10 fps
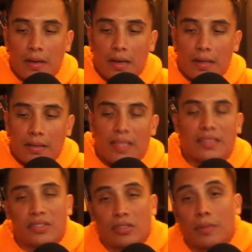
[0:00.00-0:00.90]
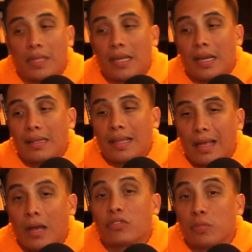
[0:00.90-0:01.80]
this is something that
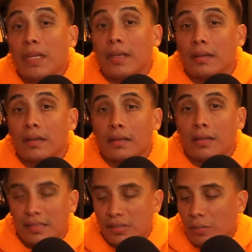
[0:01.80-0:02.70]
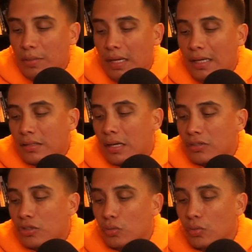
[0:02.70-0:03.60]
helps me. This is something I talk
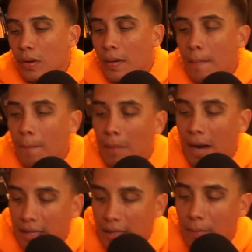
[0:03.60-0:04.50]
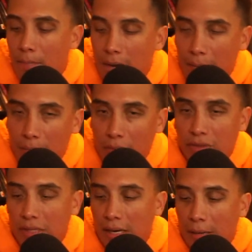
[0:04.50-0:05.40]
to my members
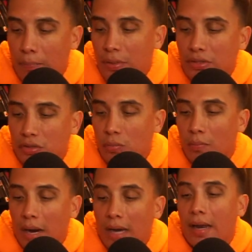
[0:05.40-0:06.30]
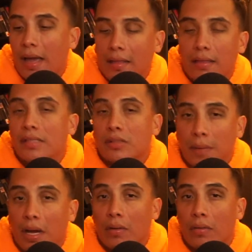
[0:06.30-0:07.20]
and I preach to my athletes
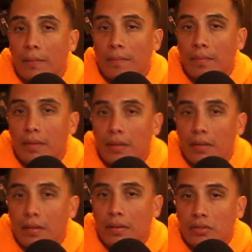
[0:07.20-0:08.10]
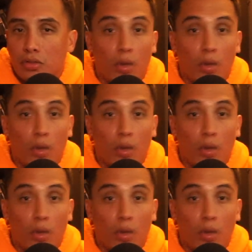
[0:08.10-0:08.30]
about, to our